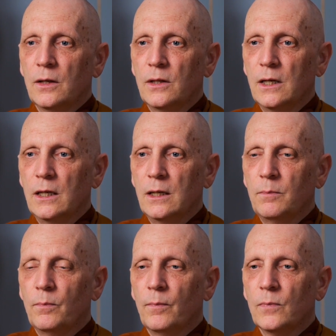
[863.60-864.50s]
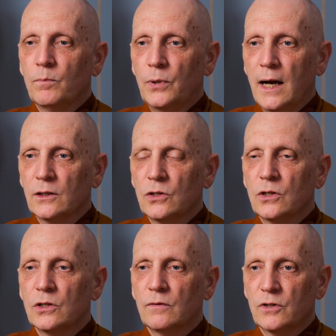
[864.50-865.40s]
the
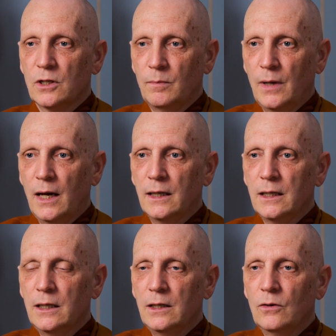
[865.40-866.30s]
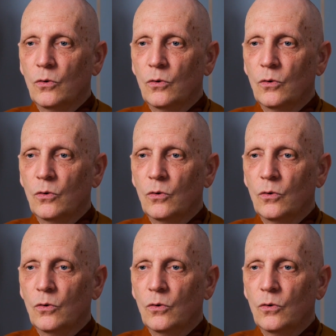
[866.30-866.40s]
practices of samadhi